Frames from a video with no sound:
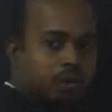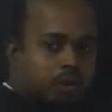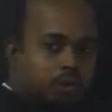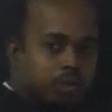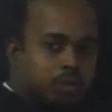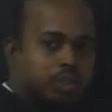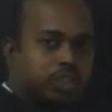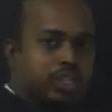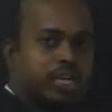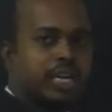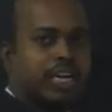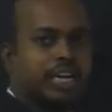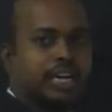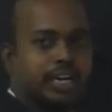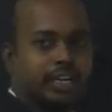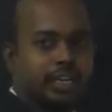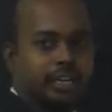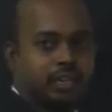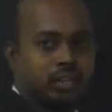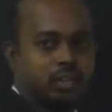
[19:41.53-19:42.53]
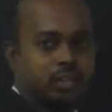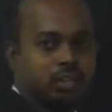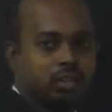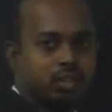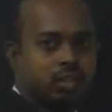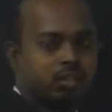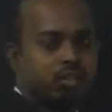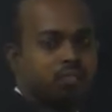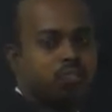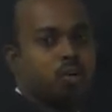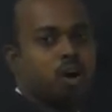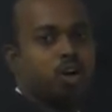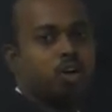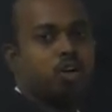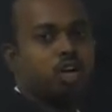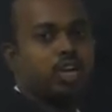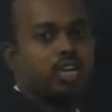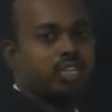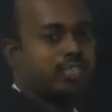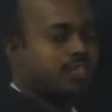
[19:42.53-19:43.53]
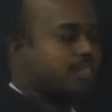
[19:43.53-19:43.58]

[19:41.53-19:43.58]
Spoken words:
to generating the modulating